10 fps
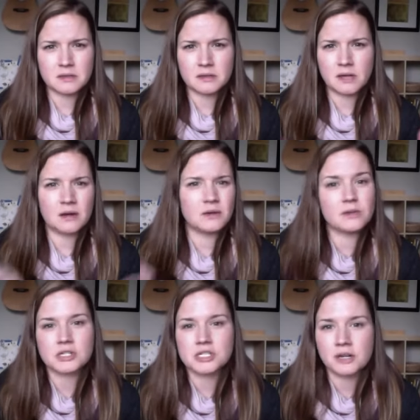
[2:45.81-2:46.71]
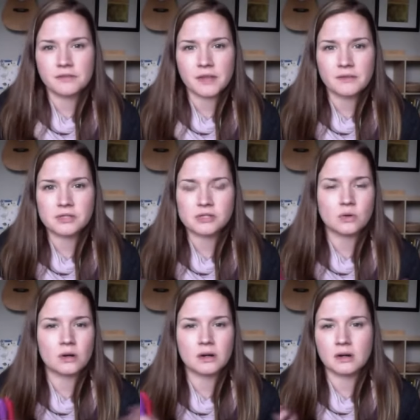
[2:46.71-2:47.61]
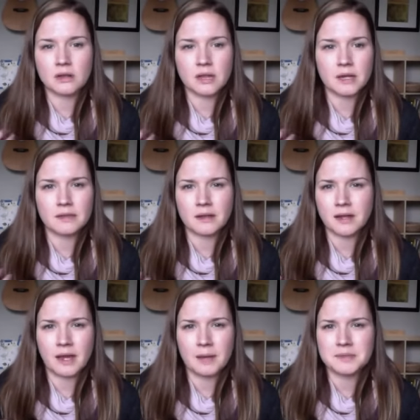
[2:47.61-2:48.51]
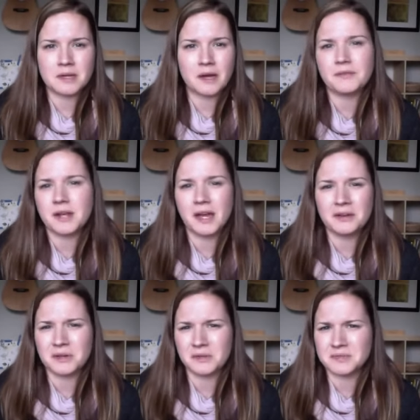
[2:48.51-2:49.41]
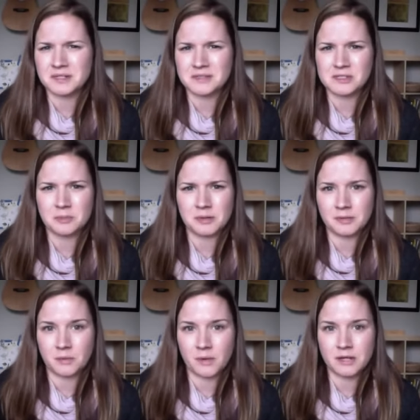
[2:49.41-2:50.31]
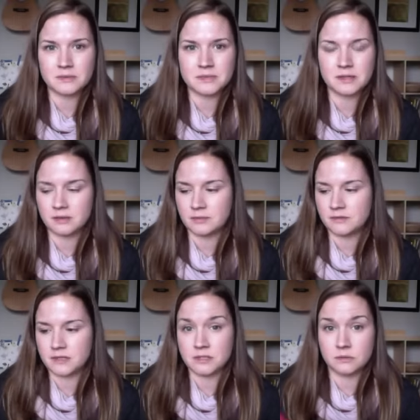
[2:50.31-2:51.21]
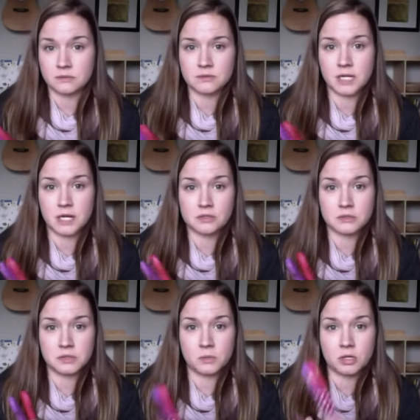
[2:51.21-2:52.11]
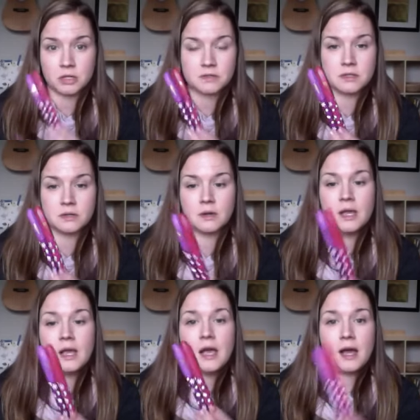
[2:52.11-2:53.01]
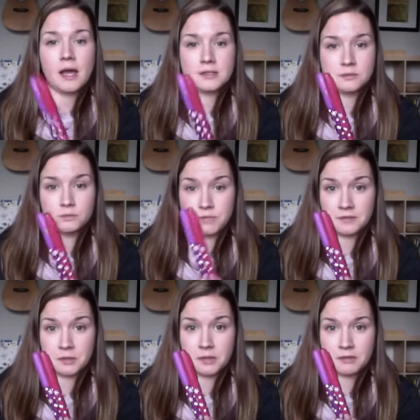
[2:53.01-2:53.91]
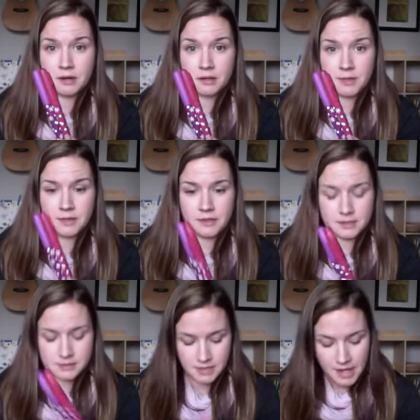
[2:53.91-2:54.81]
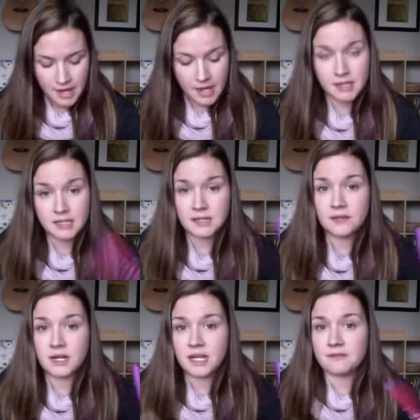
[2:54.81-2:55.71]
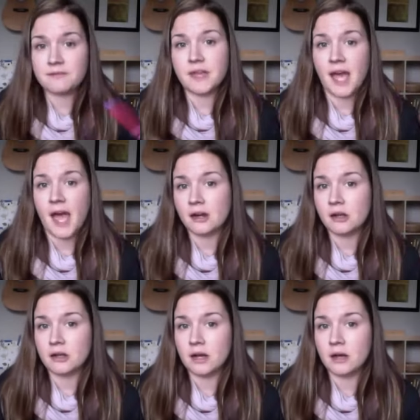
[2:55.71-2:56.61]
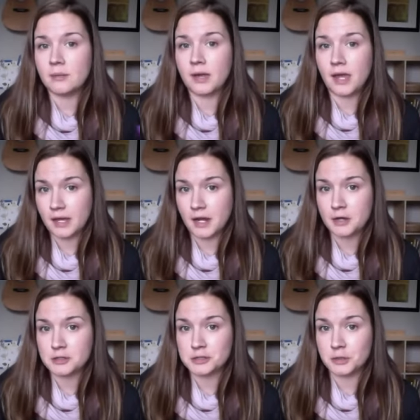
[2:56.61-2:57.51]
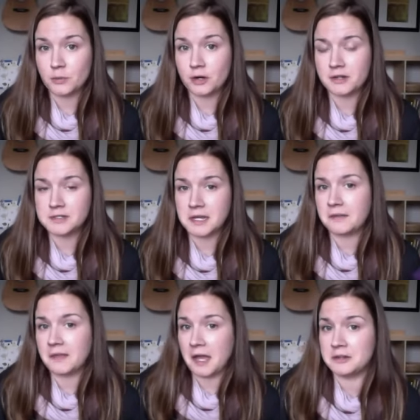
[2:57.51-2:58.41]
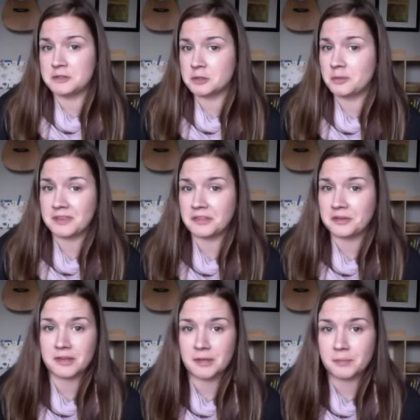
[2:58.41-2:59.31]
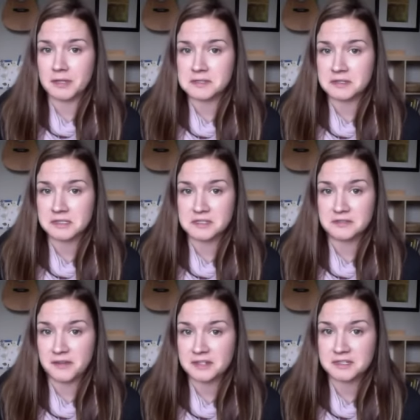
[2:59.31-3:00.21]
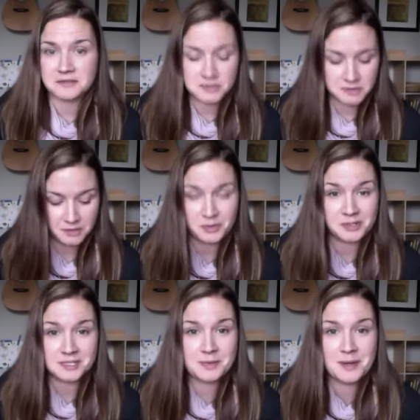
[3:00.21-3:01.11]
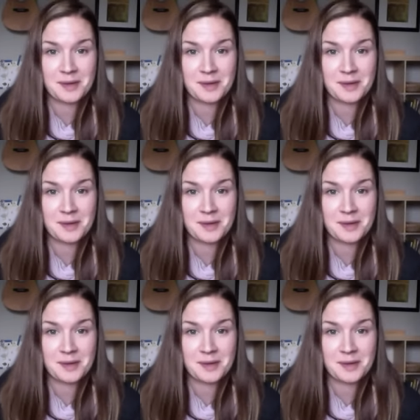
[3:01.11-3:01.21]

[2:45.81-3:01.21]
I don't know, their shelf life short, or like that it happens often. I don't know. It was kind of stupid. I'm like, why do you sell them if they don't actually work? So I definitely wouldn't recommend these. And even if they had all come and actually worked, and they hadn't told me that they were like basically defective, so I wouldn't spend my